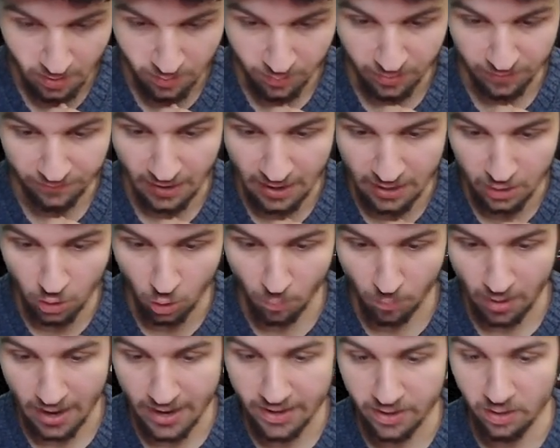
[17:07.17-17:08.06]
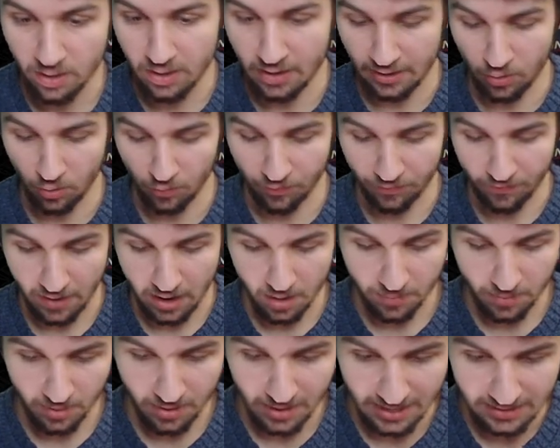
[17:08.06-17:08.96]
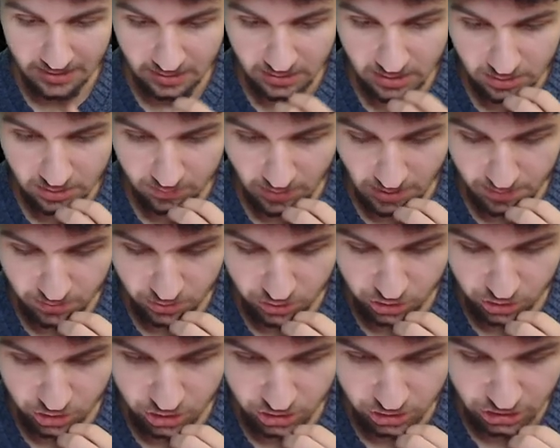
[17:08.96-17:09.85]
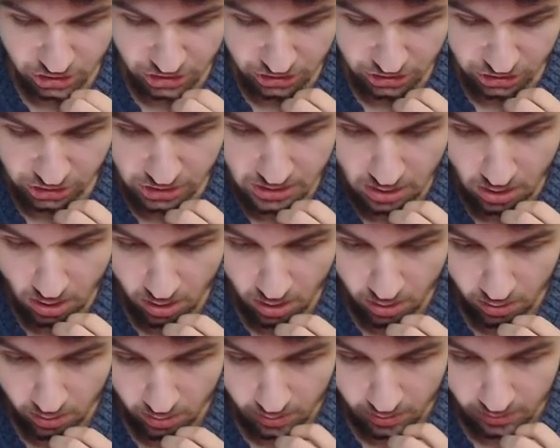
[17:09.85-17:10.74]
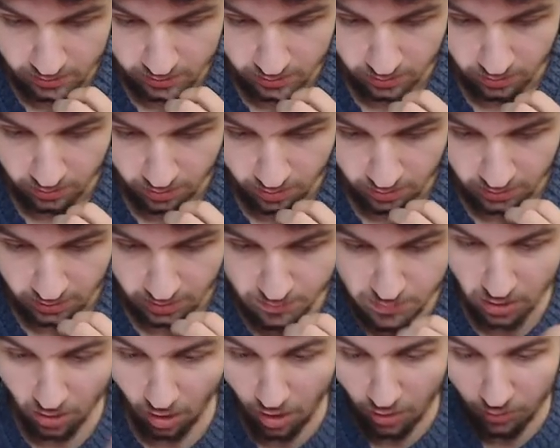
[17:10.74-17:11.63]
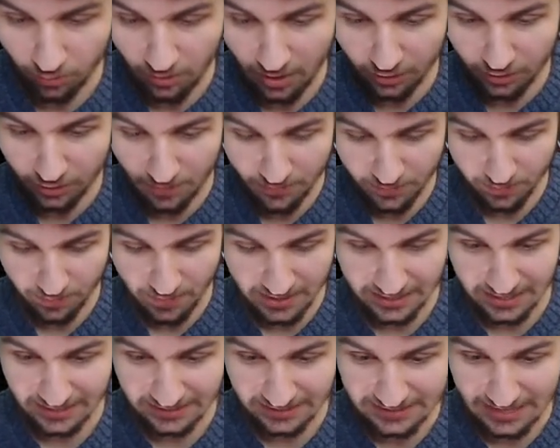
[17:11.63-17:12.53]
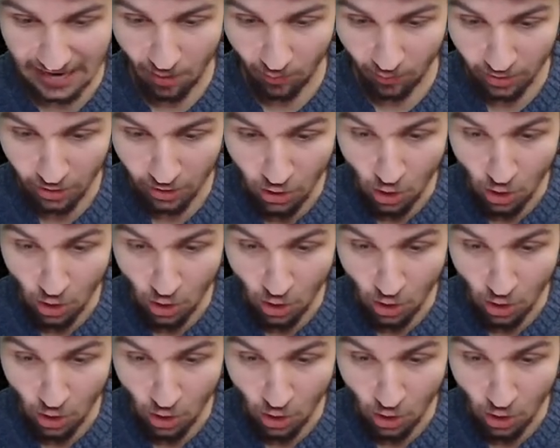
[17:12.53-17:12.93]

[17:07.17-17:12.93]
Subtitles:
But if I go miner and I go fireball, I think this might be just GG. Come here, hog rider. Come to my king tower.